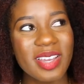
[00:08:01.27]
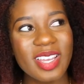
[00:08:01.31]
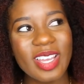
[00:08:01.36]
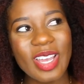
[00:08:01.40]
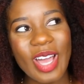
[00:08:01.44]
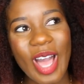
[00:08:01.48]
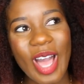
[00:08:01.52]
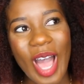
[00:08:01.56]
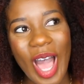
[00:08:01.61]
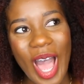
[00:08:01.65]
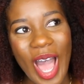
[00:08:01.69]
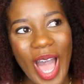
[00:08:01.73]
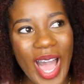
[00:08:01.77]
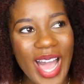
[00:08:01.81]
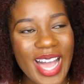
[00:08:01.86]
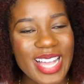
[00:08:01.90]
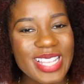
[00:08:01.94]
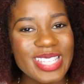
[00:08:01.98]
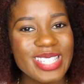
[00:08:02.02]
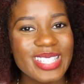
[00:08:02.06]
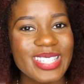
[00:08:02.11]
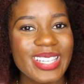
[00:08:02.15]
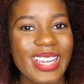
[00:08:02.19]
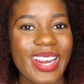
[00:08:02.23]

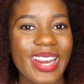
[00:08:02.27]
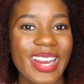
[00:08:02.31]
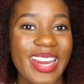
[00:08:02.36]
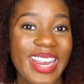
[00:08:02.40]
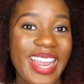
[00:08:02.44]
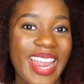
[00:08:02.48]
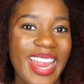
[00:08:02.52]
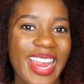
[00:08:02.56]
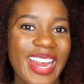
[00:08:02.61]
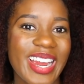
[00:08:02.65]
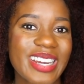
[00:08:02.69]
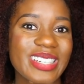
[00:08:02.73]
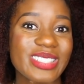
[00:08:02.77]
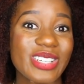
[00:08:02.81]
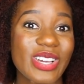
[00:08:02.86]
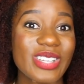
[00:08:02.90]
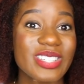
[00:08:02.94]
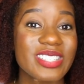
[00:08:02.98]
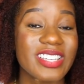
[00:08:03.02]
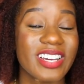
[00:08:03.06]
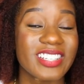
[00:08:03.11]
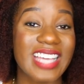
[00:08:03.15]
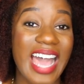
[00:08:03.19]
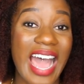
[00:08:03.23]
because her hair
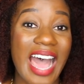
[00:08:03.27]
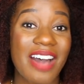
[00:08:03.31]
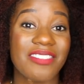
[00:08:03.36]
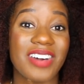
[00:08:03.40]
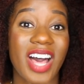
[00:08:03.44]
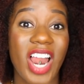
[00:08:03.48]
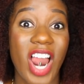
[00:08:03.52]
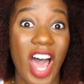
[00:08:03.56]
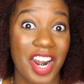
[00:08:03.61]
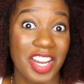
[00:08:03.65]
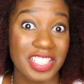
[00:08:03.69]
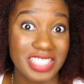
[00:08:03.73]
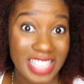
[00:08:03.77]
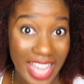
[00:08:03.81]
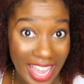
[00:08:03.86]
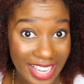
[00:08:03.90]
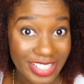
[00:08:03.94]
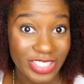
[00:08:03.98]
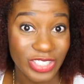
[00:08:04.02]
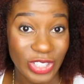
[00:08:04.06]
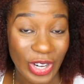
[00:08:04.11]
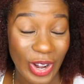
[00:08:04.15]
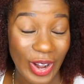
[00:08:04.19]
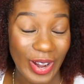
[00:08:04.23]
does not have a lot of
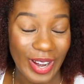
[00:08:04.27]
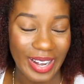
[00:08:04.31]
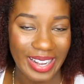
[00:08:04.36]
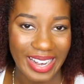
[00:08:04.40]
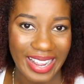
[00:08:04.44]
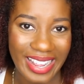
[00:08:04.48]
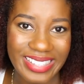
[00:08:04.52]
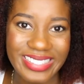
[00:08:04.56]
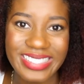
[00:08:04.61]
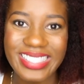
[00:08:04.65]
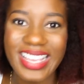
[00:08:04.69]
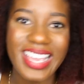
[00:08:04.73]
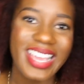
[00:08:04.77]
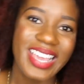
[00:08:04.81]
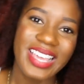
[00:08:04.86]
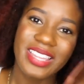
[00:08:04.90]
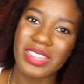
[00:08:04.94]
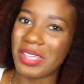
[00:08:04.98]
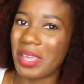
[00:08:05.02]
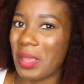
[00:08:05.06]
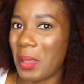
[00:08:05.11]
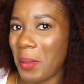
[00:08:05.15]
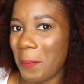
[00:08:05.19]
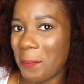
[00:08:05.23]
texture in it,
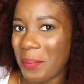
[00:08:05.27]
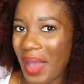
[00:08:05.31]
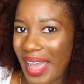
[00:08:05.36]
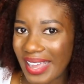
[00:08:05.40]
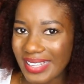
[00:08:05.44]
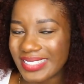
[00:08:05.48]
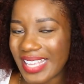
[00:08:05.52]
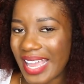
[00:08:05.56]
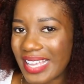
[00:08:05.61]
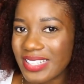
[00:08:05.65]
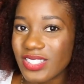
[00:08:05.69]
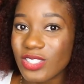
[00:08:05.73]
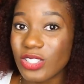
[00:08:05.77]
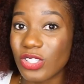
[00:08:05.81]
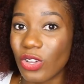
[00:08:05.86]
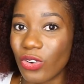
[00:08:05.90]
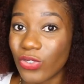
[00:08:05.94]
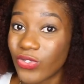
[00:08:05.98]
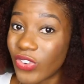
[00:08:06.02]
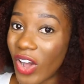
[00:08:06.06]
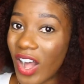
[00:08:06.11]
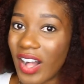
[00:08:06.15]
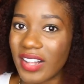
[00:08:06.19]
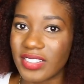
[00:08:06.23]
the back tends to
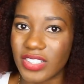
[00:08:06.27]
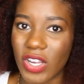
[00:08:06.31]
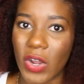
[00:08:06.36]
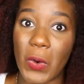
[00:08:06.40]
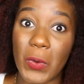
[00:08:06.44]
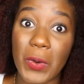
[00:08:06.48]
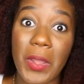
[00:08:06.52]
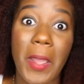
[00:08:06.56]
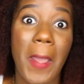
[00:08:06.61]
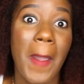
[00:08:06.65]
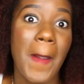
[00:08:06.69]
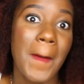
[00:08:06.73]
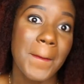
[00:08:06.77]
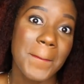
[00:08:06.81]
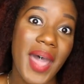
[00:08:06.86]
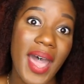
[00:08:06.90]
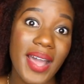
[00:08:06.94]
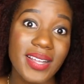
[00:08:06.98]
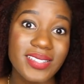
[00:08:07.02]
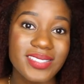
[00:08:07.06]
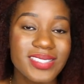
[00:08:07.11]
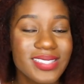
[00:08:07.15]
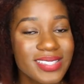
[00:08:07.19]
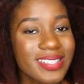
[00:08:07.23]
fall down,
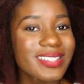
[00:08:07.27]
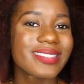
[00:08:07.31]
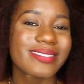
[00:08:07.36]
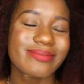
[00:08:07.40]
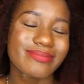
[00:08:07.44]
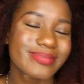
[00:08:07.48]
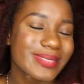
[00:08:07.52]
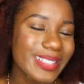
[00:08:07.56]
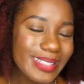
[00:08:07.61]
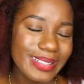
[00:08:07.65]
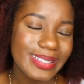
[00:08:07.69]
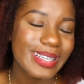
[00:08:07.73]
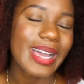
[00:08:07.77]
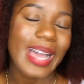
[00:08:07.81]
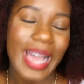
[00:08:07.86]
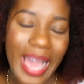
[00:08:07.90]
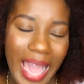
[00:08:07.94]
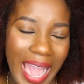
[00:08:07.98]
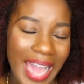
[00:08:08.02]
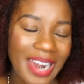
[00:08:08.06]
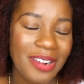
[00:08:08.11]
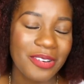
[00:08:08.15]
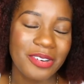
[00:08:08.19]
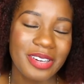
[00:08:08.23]
but
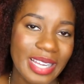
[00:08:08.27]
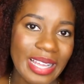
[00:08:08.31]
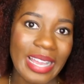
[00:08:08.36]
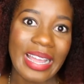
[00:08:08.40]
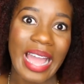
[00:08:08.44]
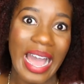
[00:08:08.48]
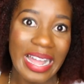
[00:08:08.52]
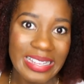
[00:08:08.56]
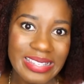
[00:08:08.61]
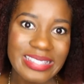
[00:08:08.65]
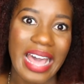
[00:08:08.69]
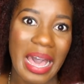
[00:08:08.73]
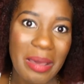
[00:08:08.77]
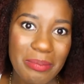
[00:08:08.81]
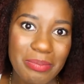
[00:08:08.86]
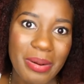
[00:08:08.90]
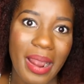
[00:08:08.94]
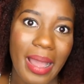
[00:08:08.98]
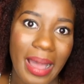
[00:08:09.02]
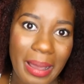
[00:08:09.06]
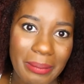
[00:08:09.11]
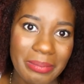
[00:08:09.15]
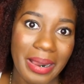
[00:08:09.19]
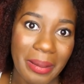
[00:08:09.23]
I already got that
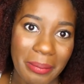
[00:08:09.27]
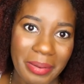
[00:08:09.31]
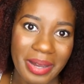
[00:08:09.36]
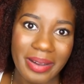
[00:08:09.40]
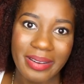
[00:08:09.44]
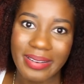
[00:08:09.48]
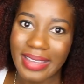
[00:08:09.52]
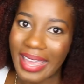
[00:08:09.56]
problem,